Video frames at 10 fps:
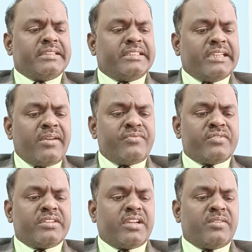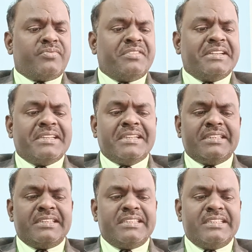themselves
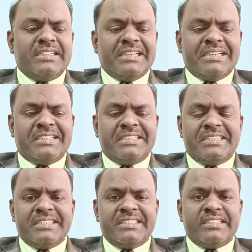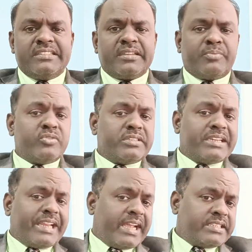dead a disease. Suppose
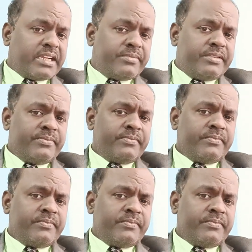that HIV,